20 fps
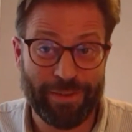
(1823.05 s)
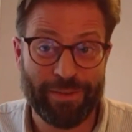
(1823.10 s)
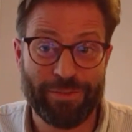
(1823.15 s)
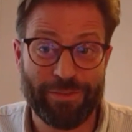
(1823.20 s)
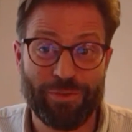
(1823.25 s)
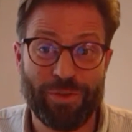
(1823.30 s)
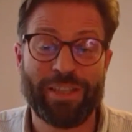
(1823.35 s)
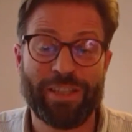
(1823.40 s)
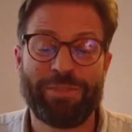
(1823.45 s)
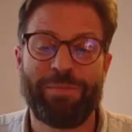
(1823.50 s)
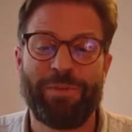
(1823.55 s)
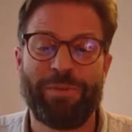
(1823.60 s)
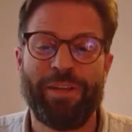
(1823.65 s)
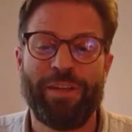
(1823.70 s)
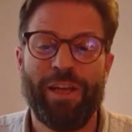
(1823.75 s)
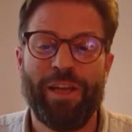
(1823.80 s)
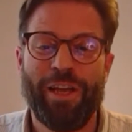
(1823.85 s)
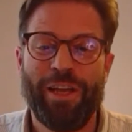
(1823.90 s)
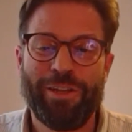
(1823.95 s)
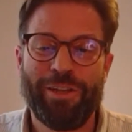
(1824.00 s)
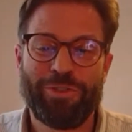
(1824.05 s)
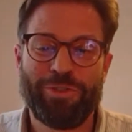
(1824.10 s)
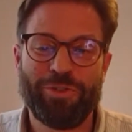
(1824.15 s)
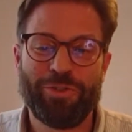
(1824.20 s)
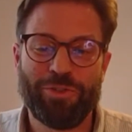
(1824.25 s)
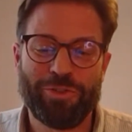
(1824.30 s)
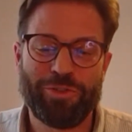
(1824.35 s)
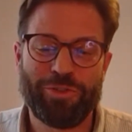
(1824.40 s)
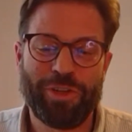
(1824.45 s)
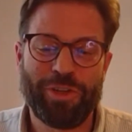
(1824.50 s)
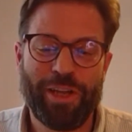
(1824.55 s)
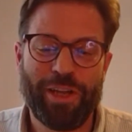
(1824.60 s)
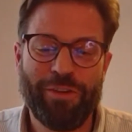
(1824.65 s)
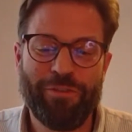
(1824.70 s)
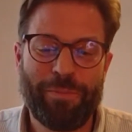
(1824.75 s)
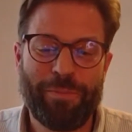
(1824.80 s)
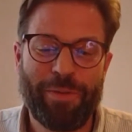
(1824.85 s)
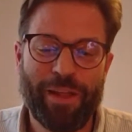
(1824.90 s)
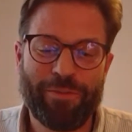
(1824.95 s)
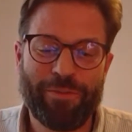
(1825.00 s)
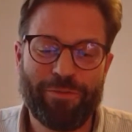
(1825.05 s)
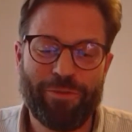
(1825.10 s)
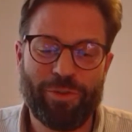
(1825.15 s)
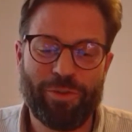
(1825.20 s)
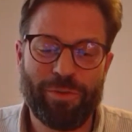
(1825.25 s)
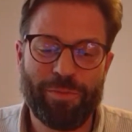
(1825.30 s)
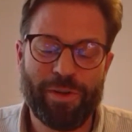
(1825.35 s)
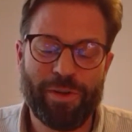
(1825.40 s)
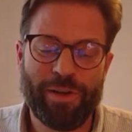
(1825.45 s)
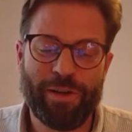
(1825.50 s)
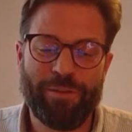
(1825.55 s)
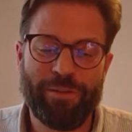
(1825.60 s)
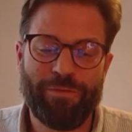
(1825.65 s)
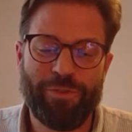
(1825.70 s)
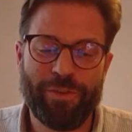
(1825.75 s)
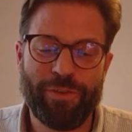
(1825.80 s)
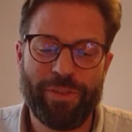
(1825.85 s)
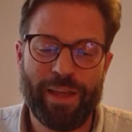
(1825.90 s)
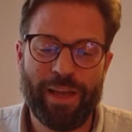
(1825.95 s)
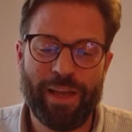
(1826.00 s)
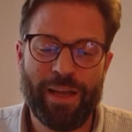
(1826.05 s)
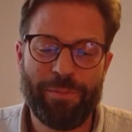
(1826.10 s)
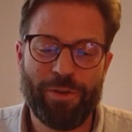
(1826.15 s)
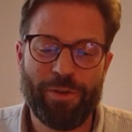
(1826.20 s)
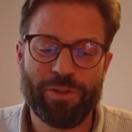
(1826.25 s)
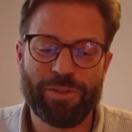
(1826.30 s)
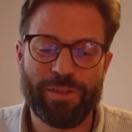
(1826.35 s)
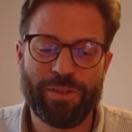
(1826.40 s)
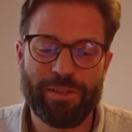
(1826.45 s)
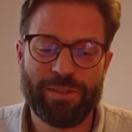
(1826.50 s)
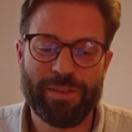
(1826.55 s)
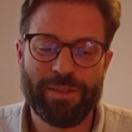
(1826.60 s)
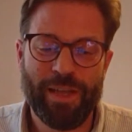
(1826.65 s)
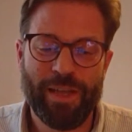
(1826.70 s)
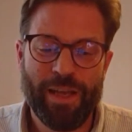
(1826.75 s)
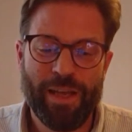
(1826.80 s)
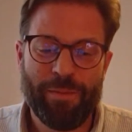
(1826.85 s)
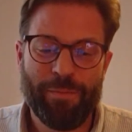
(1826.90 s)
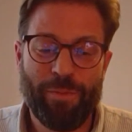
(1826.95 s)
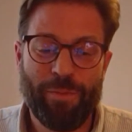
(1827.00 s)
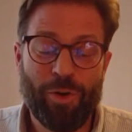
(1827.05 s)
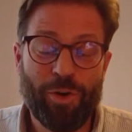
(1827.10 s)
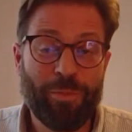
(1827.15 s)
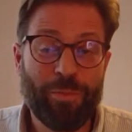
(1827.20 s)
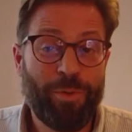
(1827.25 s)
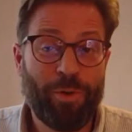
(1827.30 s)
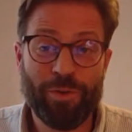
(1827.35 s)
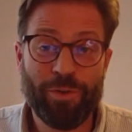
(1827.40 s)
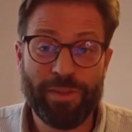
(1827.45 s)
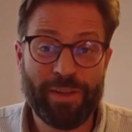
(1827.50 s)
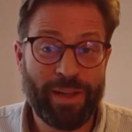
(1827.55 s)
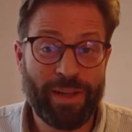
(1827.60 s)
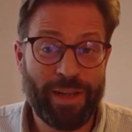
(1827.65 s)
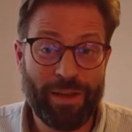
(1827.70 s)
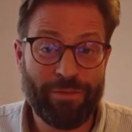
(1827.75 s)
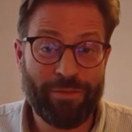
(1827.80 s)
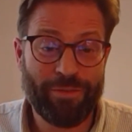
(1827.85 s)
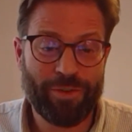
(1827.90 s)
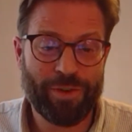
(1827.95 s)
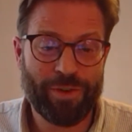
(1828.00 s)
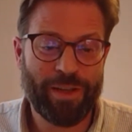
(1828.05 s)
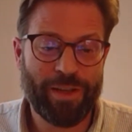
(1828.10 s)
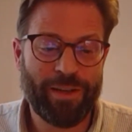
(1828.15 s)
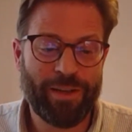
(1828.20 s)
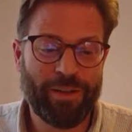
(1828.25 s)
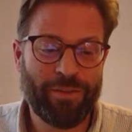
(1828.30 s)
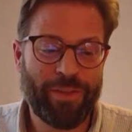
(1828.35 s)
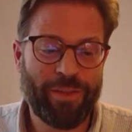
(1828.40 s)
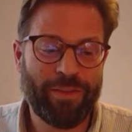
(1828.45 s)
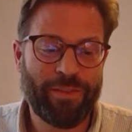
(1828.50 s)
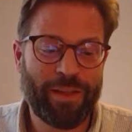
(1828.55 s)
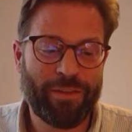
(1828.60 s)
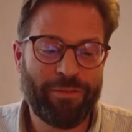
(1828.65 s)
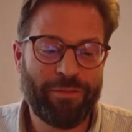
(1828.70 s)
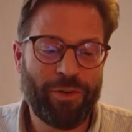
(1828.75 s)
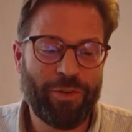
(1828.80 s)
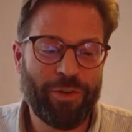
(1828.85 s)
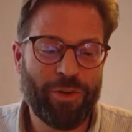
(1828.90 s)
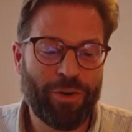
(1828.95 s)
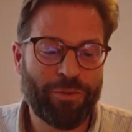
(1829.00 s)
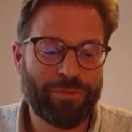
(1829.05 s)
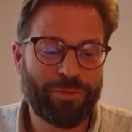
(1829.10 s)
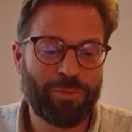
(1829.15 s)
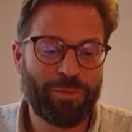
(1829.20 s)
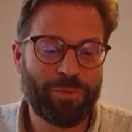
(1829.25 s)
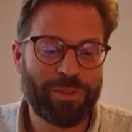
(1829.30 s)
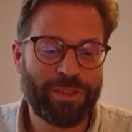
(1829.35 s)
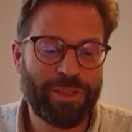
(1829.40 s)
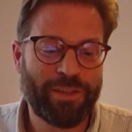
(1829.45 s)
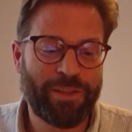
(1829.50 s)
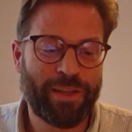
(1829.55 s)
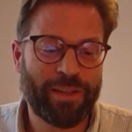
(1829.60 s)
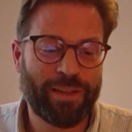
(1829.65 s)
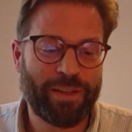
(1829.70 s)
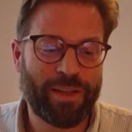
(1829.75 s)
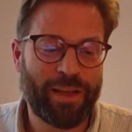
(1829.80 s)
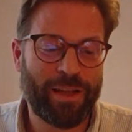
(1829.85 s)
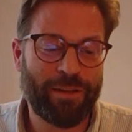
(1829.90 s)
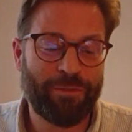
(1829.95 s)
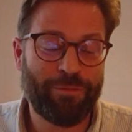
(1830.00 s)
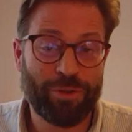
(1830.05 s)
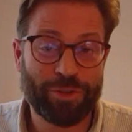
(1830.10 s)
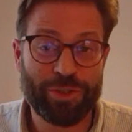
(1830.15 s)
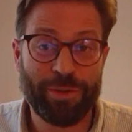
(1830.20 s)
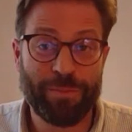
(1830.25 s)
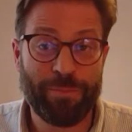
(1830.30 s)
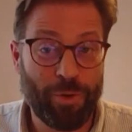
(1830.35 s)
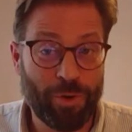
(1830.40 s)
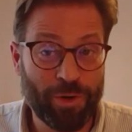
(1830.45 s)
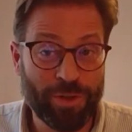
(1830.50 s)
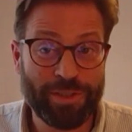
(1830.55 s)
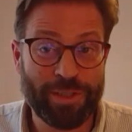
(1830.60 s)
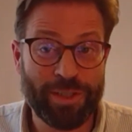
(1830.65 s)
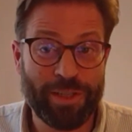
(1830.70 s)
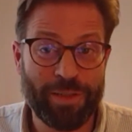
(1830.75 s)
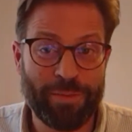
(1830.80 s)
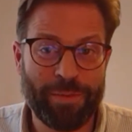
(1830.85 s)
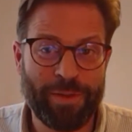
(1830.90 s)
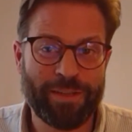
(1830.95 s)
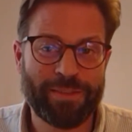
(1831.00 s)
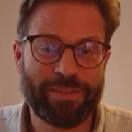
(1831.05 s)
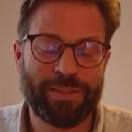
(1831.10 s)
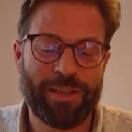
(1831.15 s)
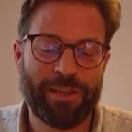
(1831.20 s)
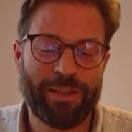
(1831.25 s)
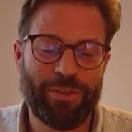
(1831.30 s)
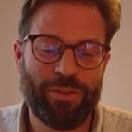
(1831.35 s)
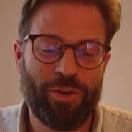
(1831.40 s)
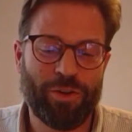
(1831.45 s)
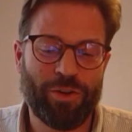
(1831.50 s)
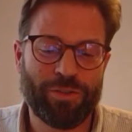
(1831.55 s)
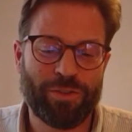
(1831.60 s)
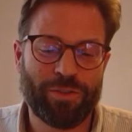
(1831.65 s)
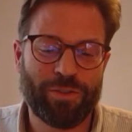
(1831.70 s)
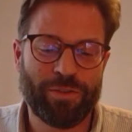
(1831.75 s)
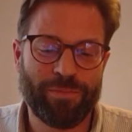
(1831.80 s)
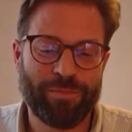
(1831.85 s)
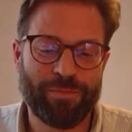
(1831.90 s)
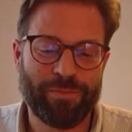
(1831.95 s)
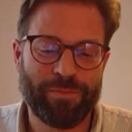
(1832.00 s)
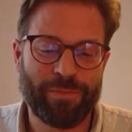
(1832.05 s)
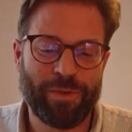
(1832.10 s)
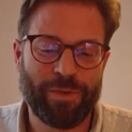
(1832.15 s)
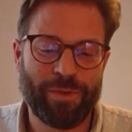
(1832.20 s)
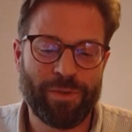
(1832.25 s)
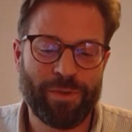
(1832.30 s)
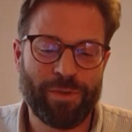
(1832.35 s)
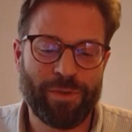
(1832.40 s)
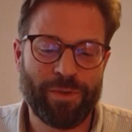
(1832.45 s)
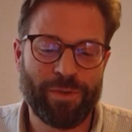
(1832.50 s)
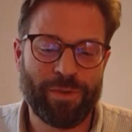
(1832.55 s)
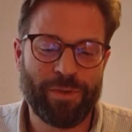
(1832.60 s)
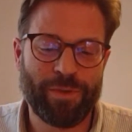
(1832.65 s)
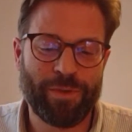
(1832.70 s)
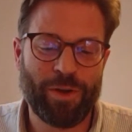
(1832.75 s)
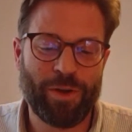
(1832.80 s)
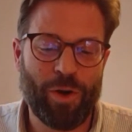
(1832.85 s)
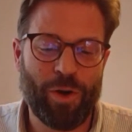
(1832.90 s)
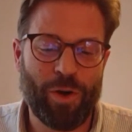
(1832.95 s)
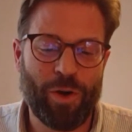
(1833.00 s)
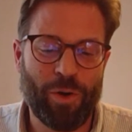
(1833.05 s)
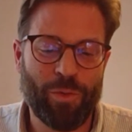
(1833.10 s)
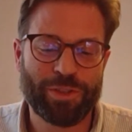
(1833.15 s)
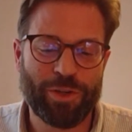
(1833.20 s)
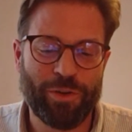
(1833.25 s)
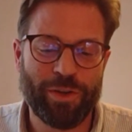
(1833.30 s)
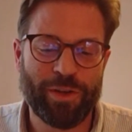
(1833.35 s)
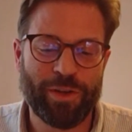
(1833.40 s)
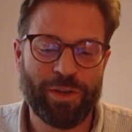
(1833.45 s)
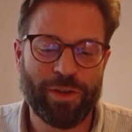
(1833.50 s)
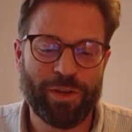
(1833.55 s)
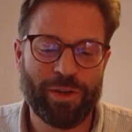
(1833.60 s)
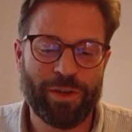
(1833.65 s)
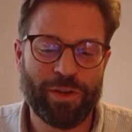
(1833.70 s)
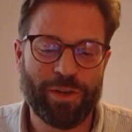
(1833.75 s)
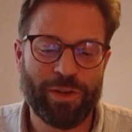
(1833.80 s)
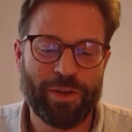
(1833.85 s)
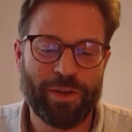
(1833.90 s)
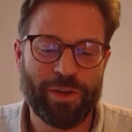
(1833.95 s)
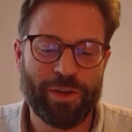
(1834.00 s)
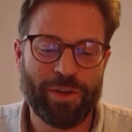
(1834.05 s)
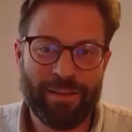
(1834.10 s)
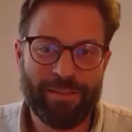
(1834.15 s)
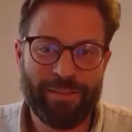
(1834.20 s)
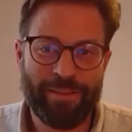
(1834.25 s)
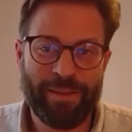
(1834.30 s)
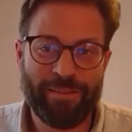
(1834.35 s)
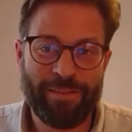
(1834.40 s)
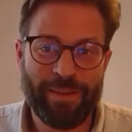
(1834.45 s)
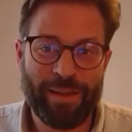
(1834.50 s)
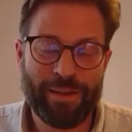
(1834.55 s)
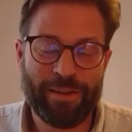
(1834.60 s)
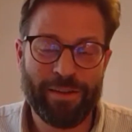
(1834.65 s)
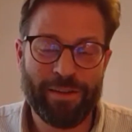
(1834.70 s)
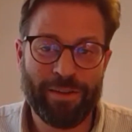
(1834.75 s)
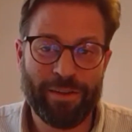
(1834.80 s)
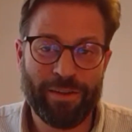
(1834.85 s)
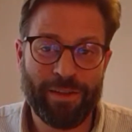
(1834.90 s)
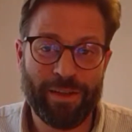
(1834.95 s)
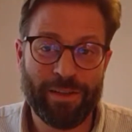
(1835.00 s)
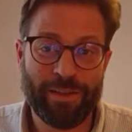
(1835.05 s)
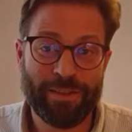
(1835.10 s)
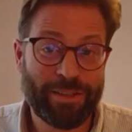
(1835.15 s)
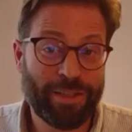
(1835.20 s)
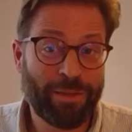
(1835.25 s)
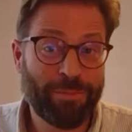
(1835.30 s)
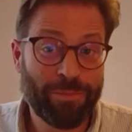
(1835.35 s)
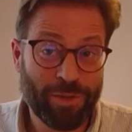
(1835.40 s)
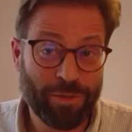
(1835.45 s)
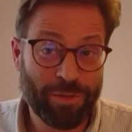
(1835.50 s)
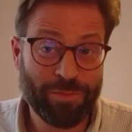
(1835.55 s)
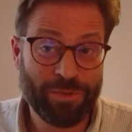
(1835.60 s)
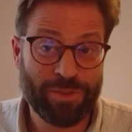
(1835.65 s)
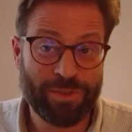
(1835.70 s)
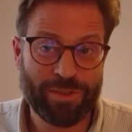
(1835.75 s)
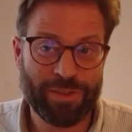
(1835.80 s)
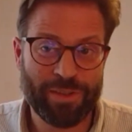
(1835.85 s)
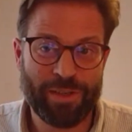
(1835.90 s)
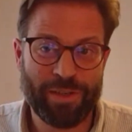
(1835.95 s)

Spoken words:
to Aspen to give a platform for that, because it's more important than ever. And I think that very often we see that, unfortunately, policy debates are not always going in that direction, and they tackle symptoms,